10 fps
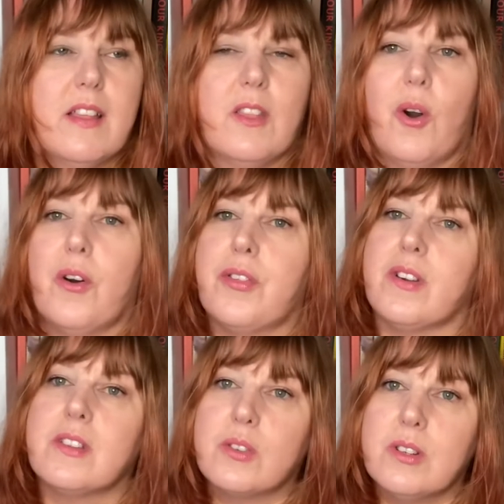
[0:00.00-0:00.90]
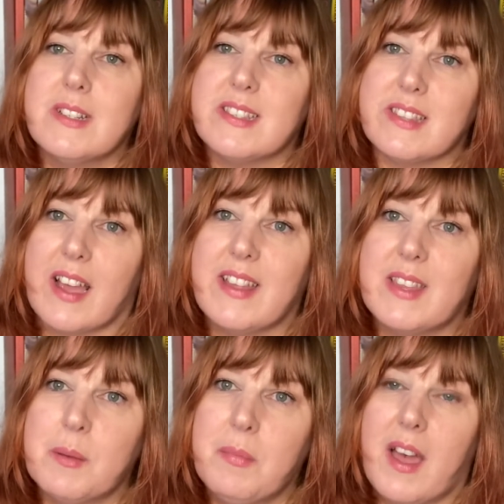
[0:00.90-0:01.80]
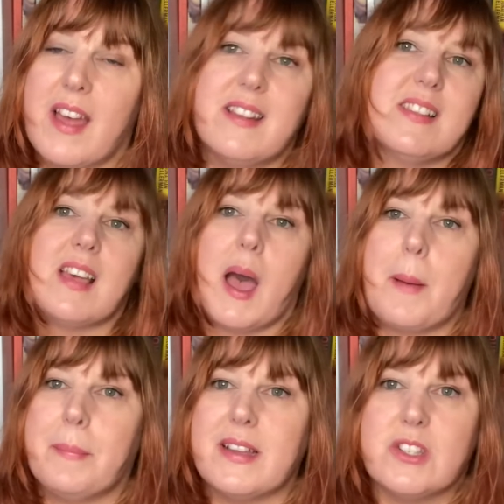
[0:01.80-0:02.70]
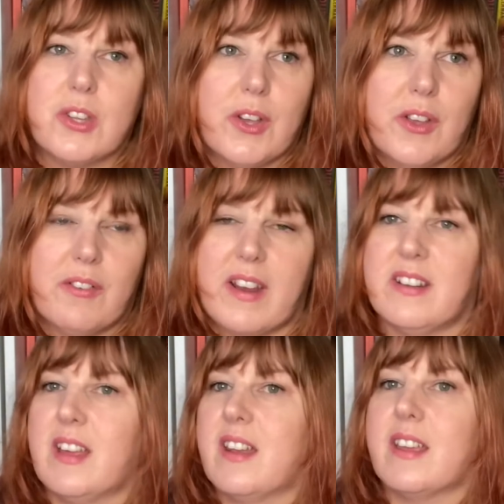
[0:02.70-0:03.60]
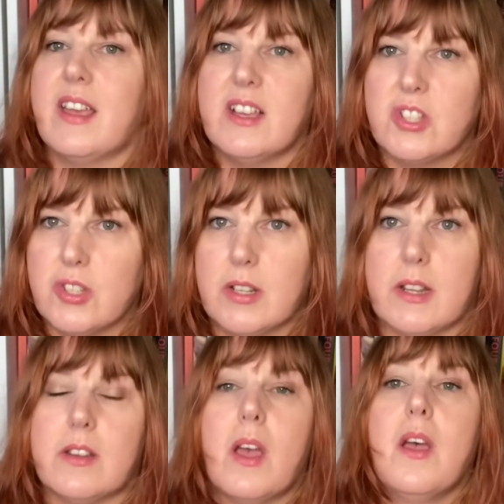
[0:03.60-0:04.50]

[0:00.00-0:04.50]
the author is going to sign them and is happy to write a dedication and